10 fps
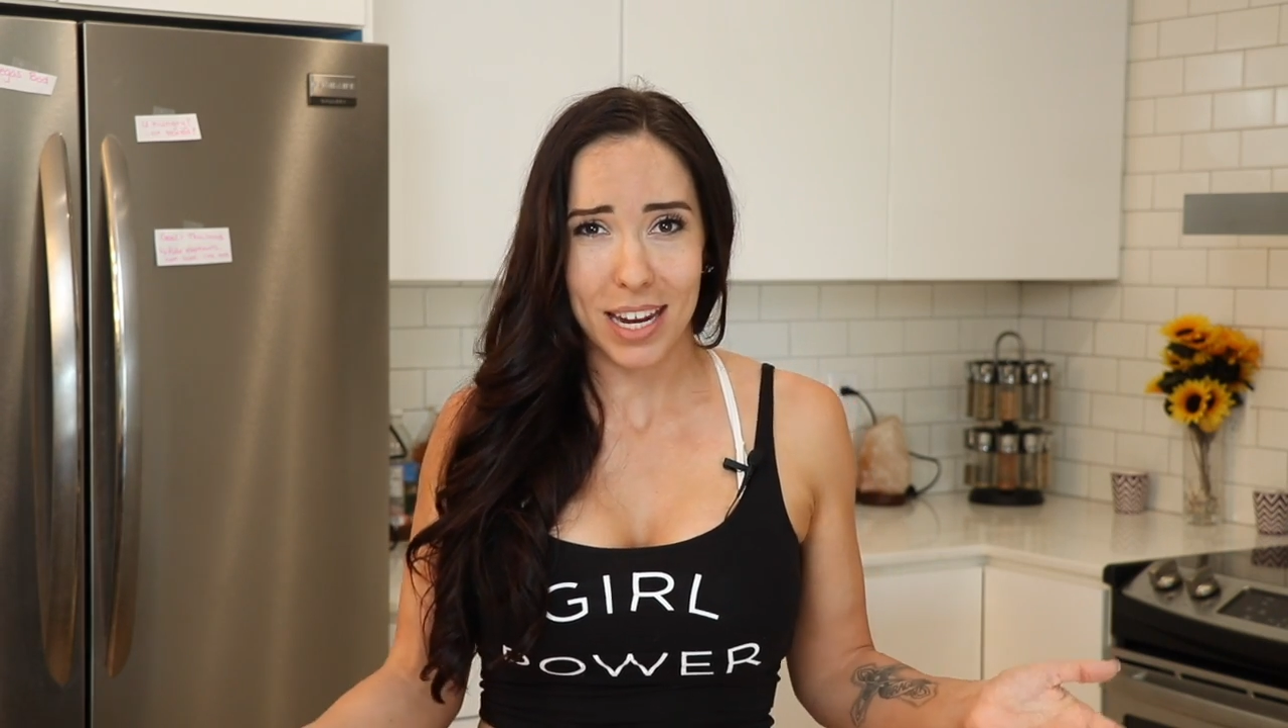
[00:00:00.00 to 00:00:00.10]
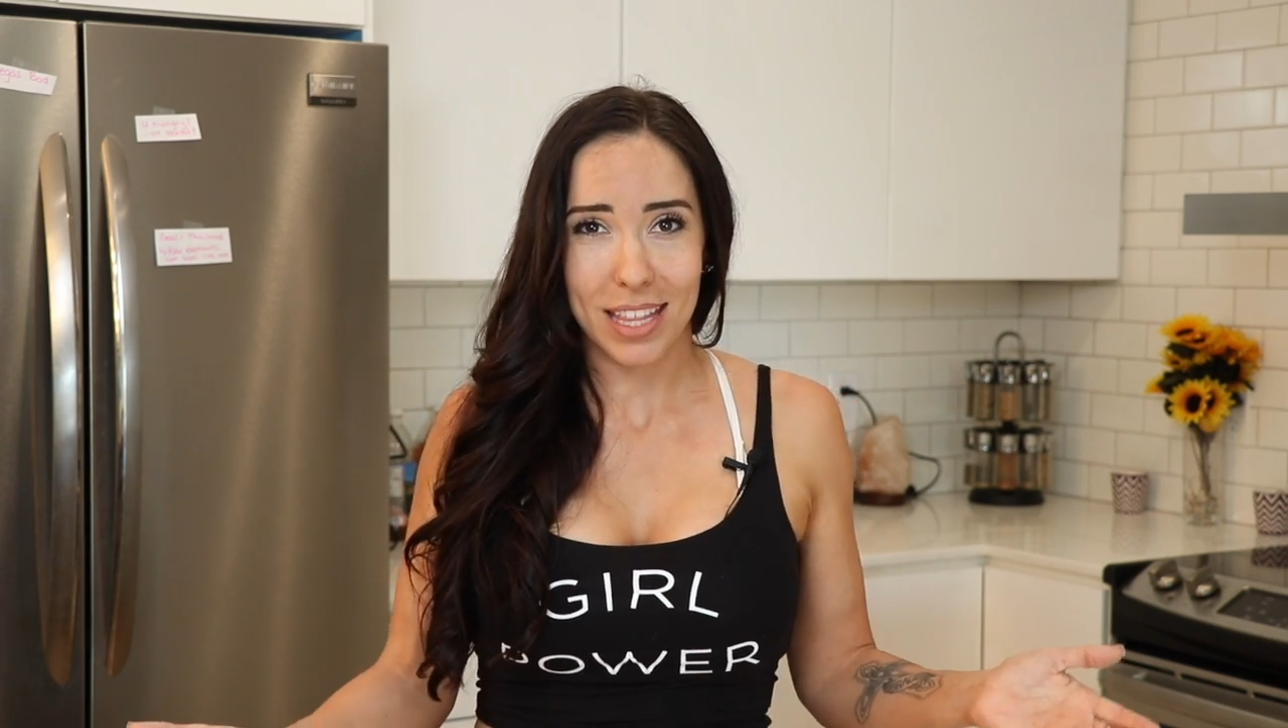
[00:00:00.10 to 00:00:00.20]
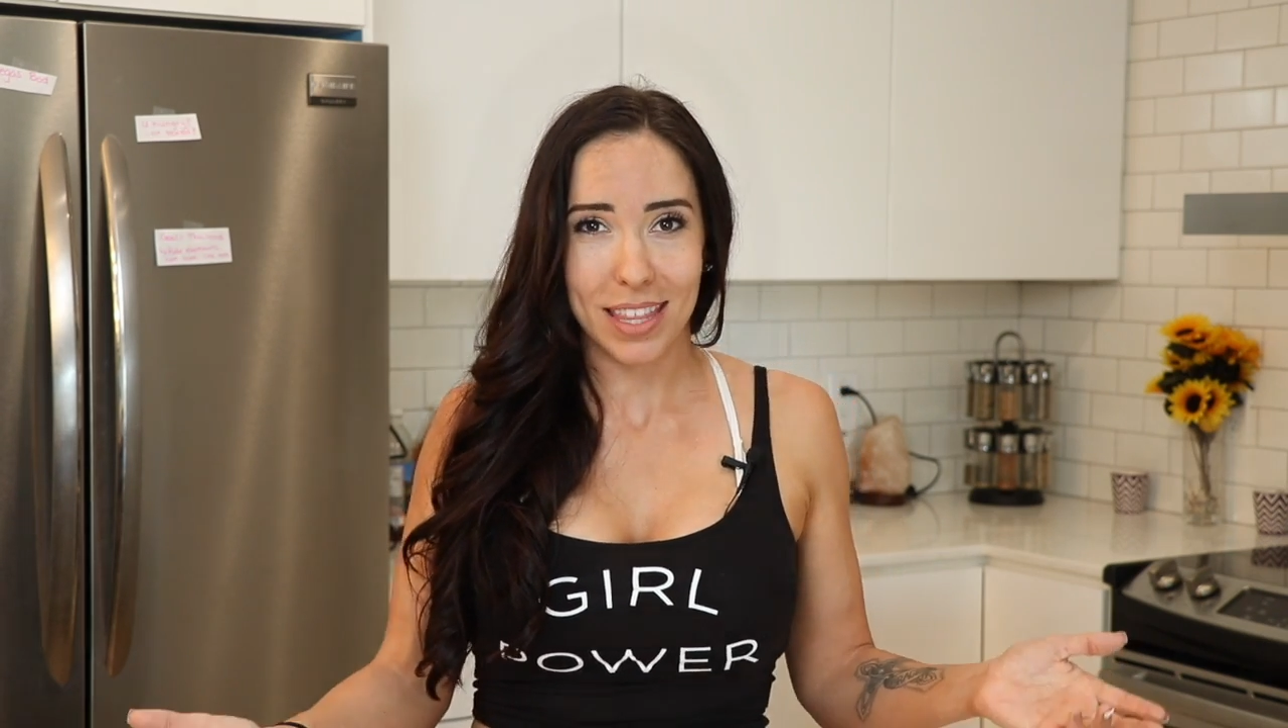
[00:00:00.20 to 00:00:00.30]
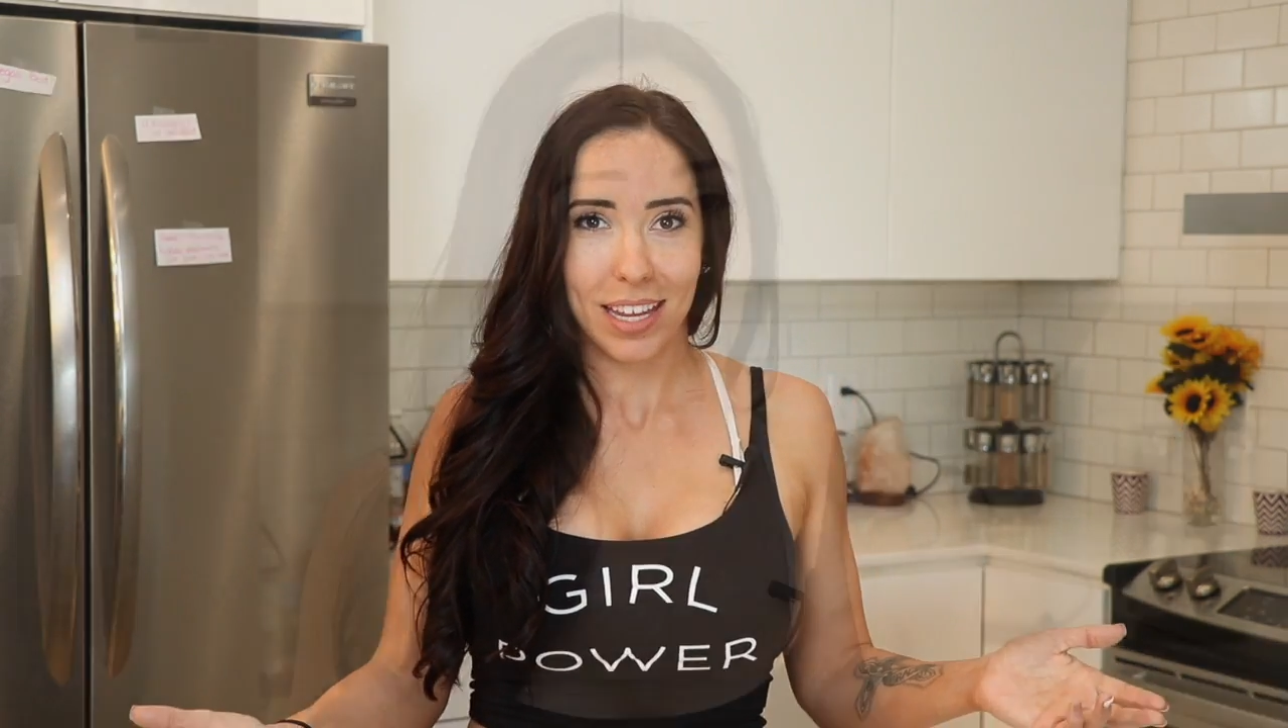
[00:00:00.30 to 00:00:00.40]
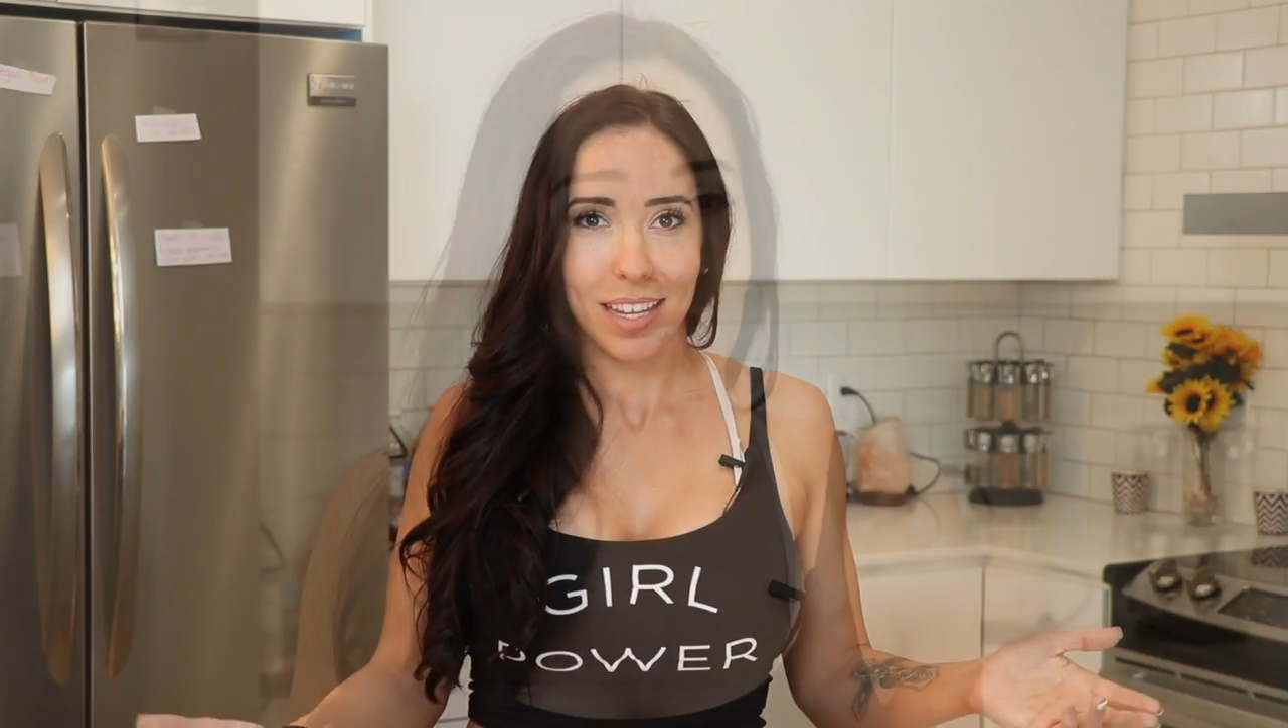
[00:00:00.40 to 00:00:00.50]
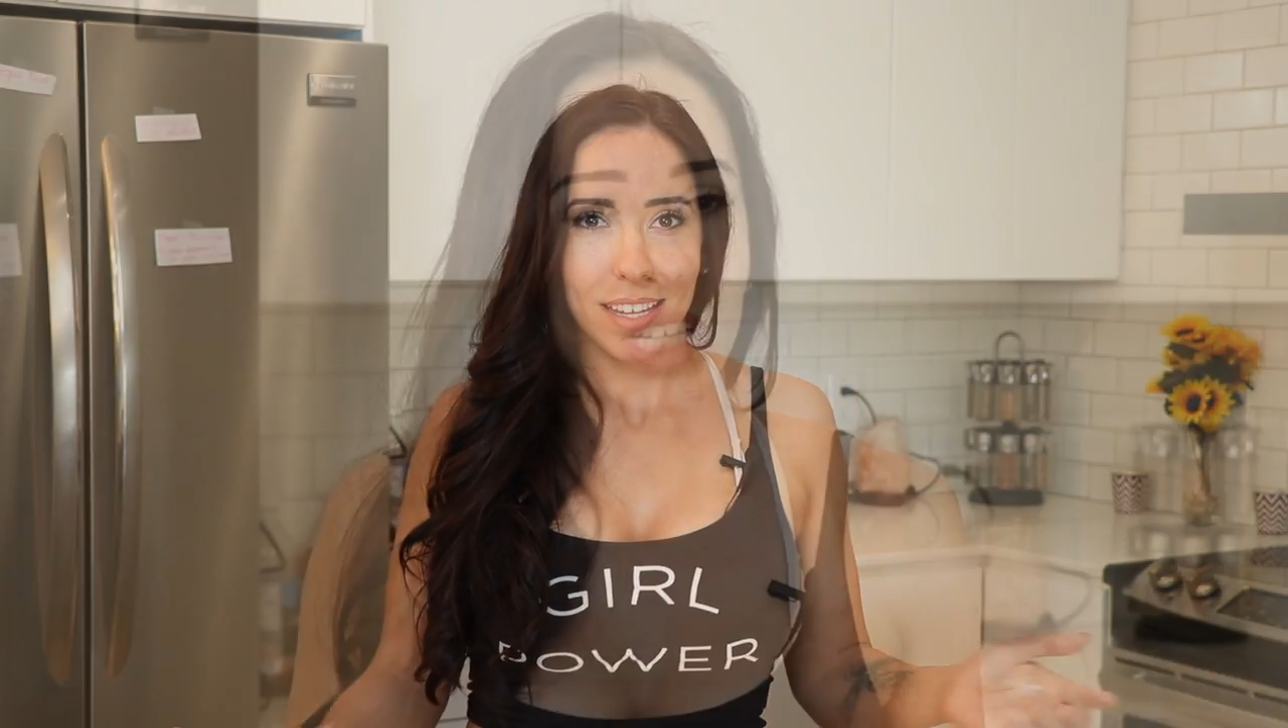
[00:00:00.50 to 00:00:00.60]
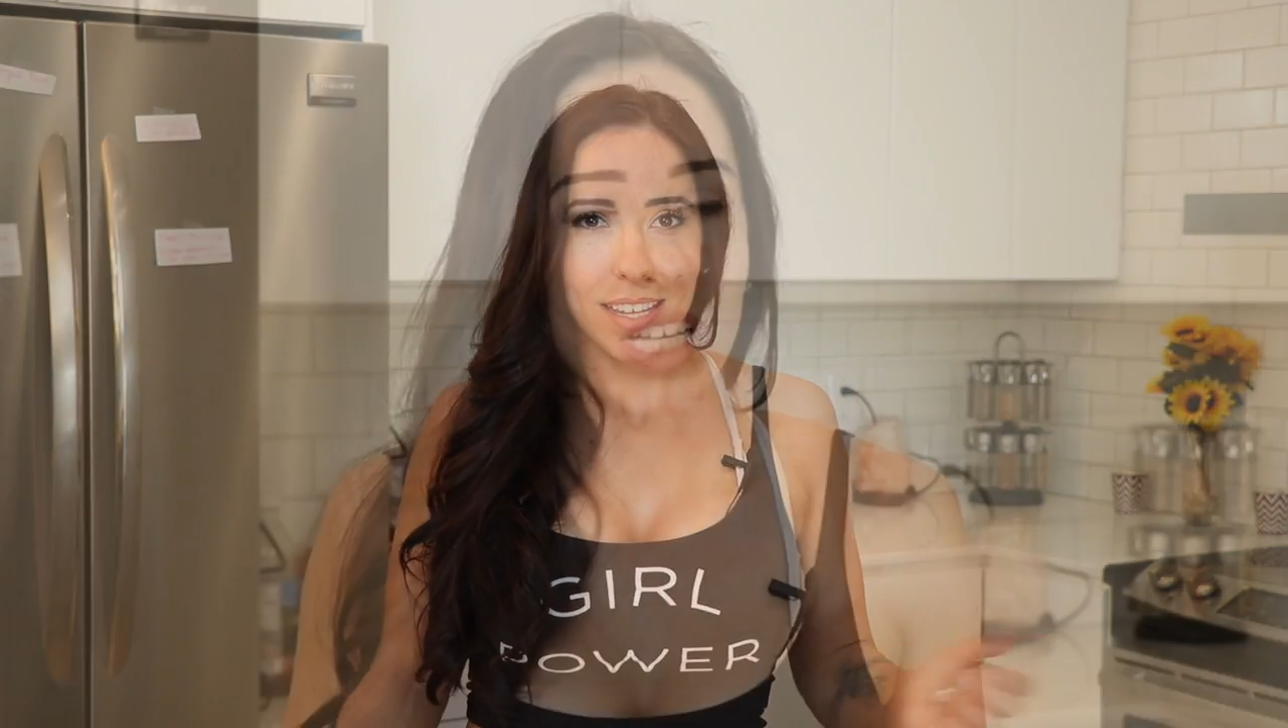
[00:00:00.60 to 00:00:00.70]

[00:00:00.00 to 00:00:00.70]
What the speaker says: anything.